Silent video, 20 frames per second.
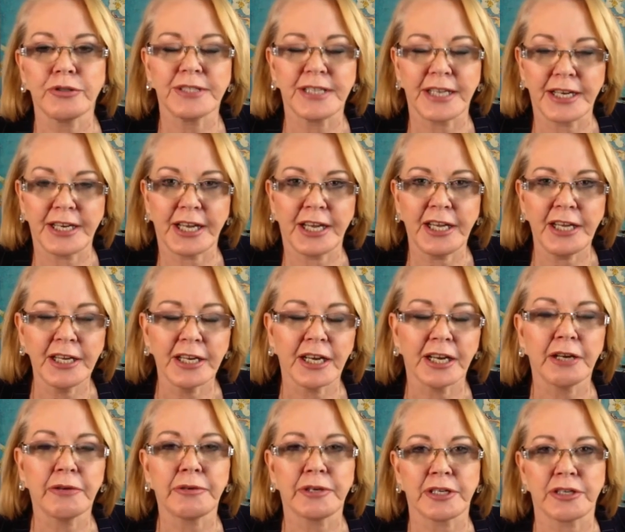And today
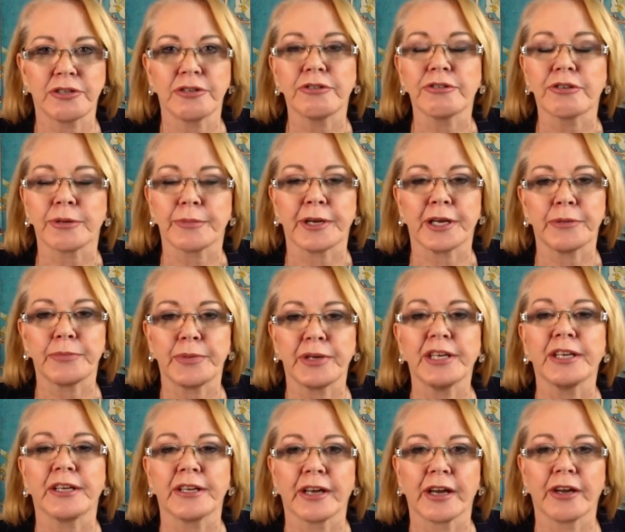I want to talk about
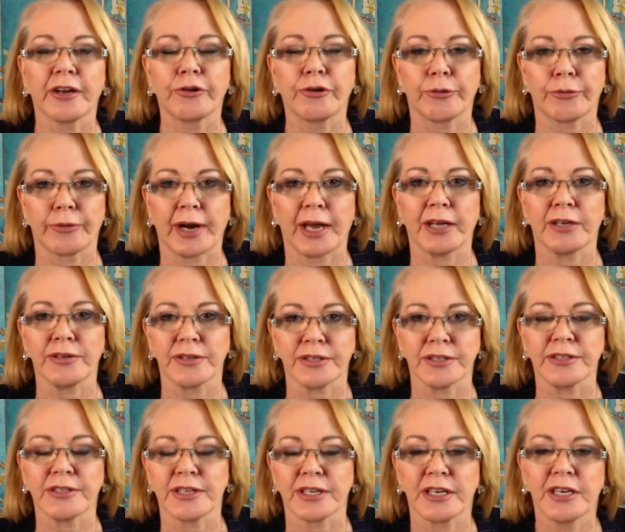being
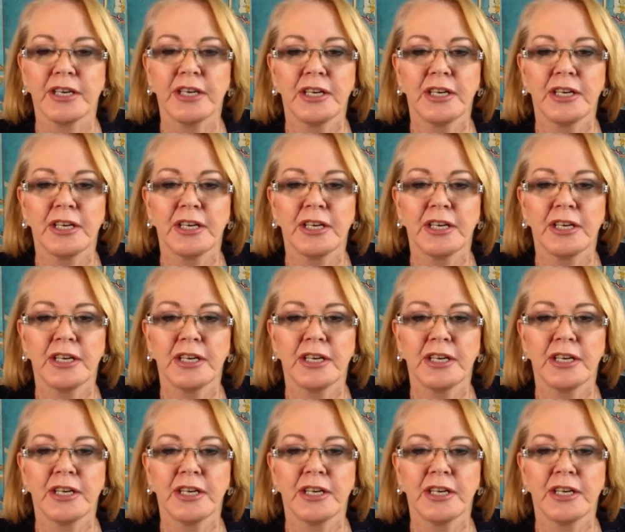grounded.